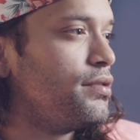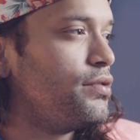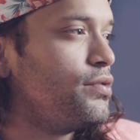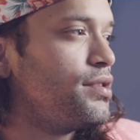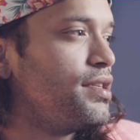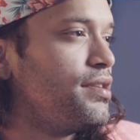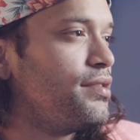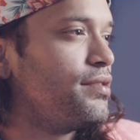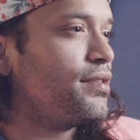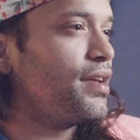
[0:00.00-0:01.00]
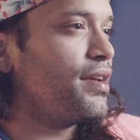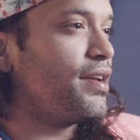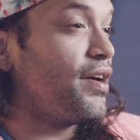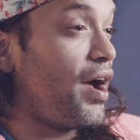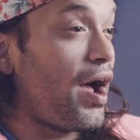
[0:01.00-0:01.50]
you see,
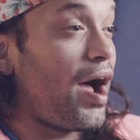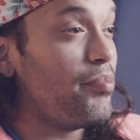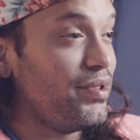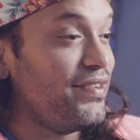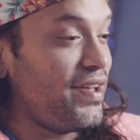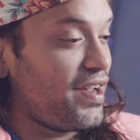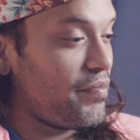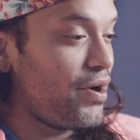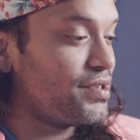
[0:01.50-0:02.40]
like, I believe, like, if Michael